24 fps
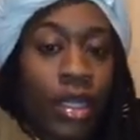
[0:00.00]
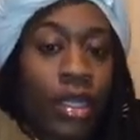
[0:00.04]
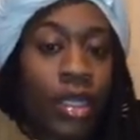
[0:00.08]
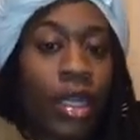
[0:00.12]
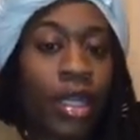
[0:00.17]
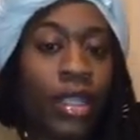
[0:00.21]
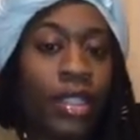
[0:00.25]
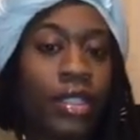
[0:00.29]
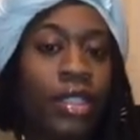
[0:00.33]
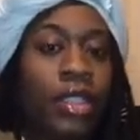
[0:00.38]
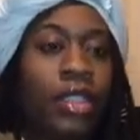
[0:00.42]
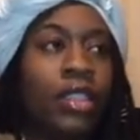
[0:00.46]

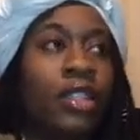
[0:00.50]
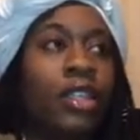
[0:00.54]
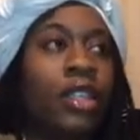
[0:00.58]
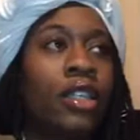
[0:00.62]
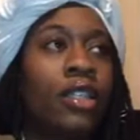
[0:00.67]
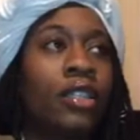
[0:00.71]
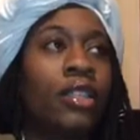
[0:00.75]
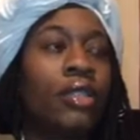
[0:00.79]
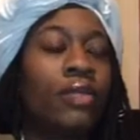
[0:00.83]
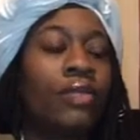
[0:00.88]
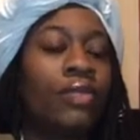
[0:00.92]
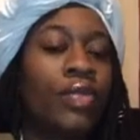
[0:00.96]
like teach
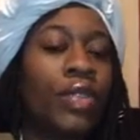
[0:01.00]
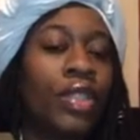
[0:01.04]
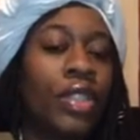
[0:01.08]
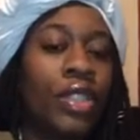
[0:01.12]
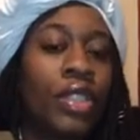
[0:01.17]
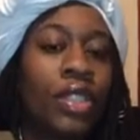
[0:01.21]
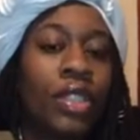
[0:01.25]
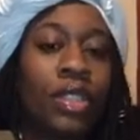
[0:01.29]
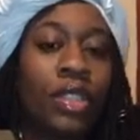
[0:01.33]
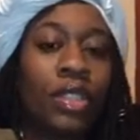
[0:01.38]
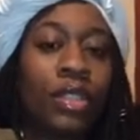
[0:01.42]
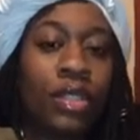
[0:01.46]
hunting and
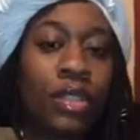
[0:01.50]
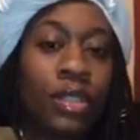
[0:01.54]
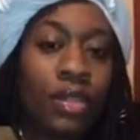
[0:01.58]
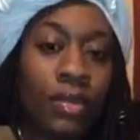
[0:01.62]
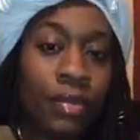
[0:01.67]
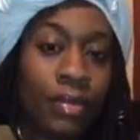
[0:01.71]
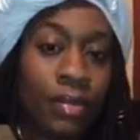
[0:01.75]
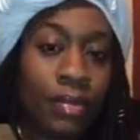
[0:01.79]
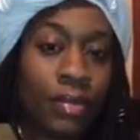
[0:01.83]
fishing and